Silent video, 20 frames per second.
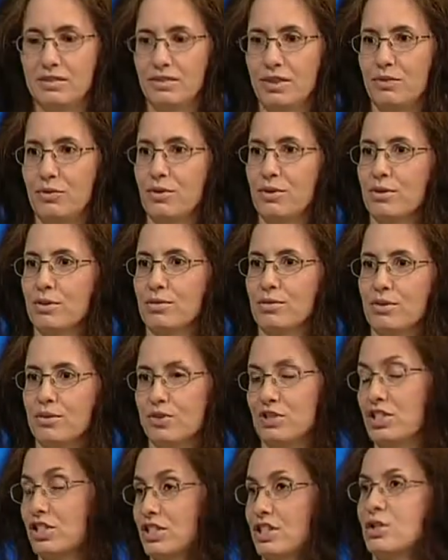for
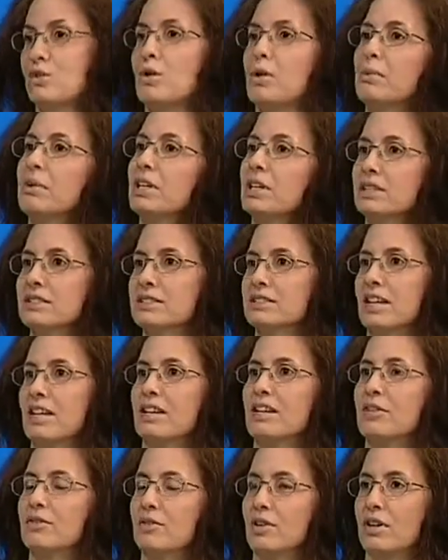just equipment
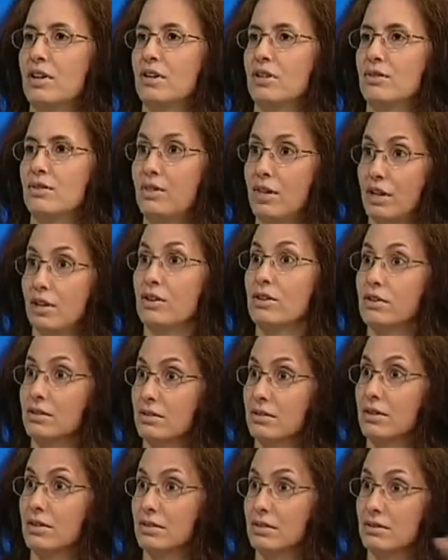inside of a
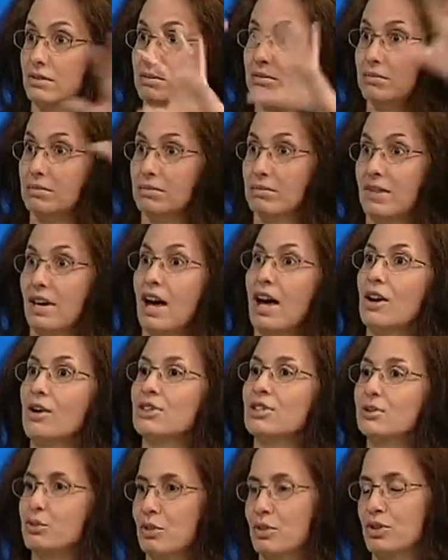
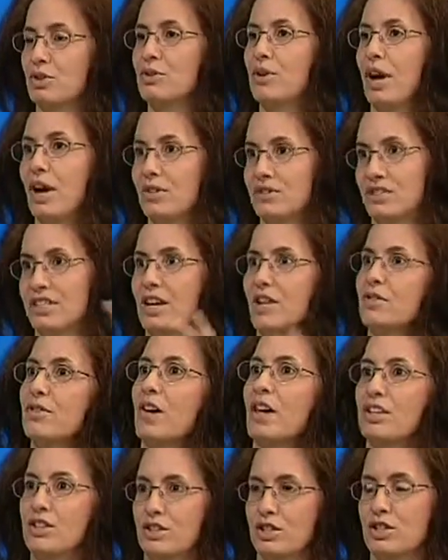firehouse where you have stuff
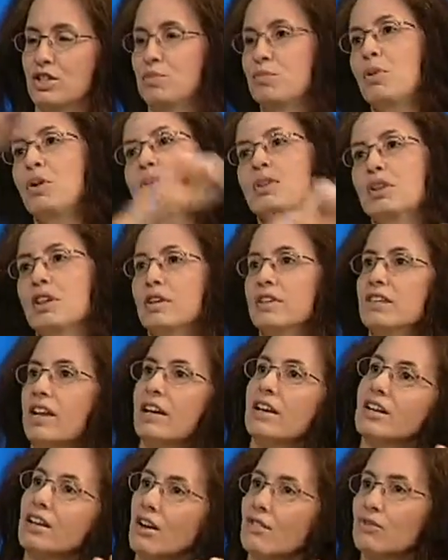and you can just pull it,
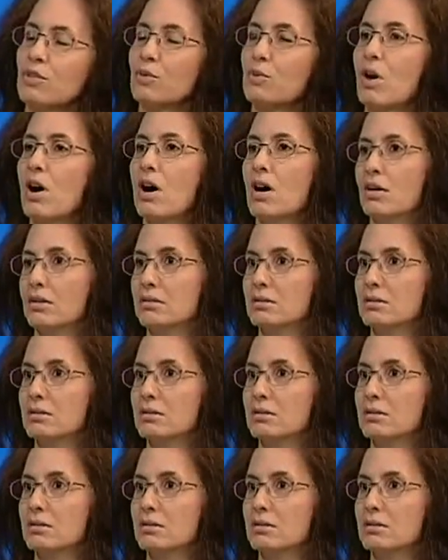yank it off the wall.